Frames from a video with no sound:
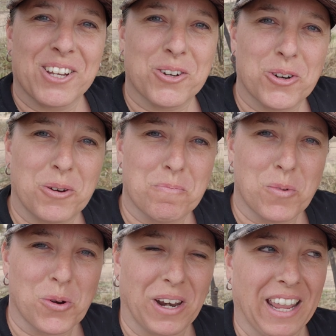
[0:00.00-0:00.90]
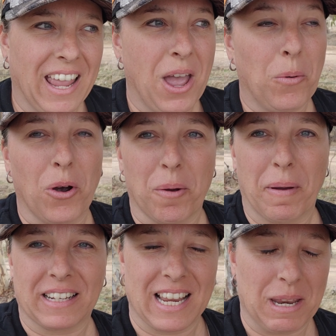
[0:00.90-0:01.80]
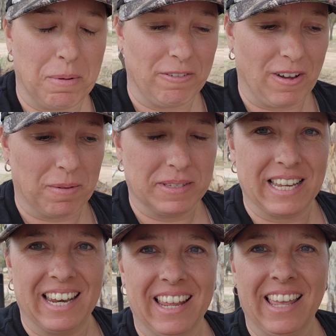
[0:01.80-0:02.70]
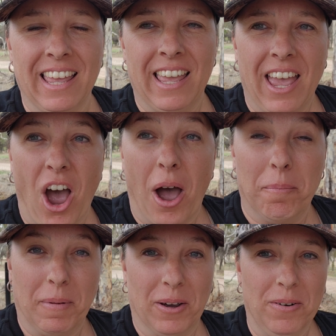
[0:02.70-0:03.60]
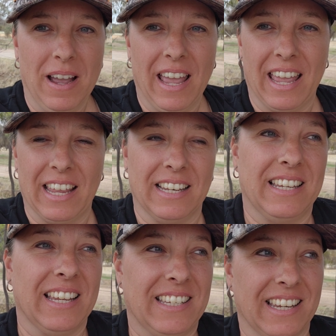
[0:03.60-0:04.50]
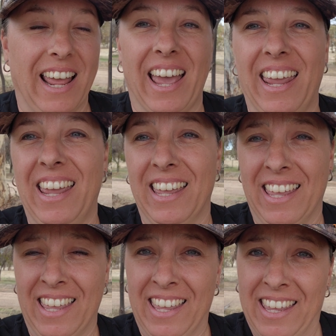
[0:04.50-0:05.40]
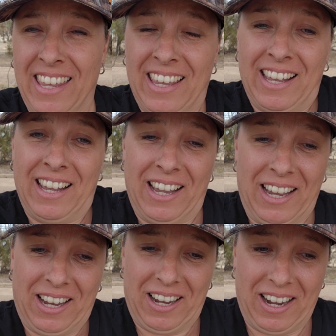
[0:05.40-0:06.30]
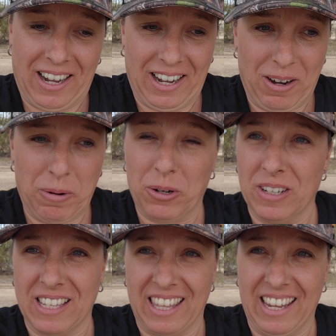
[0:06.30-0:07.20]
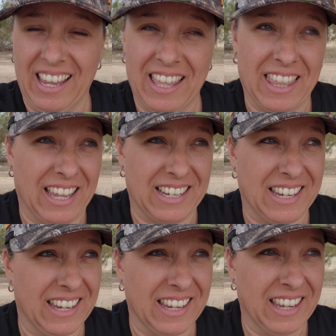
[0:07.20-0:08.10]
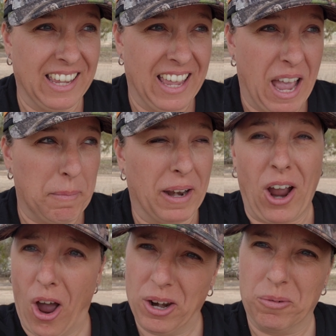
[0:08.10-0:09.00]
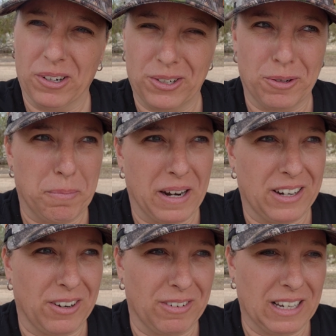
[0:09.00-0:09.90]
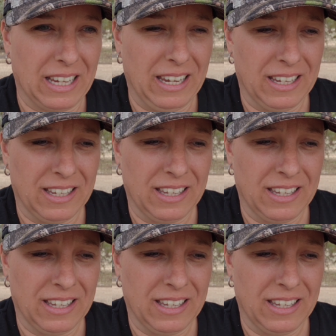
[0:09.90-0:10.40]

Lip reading: Good morning, welcome back to Honeybee Farmstead. I'm Mel, and today we're doing something that, I kind of want to do it, but I don't really.